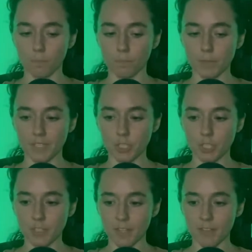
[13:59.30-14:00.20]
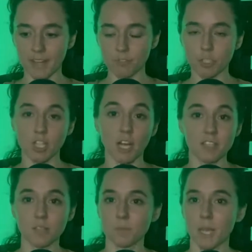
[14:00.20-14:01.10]
because she said that if she
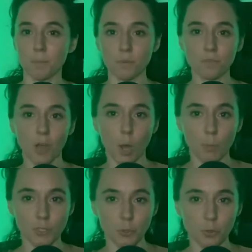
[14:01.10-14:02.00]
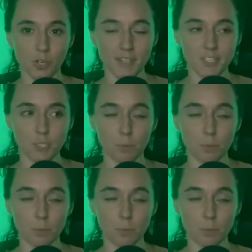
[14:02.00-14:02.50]
got some type of opportunity to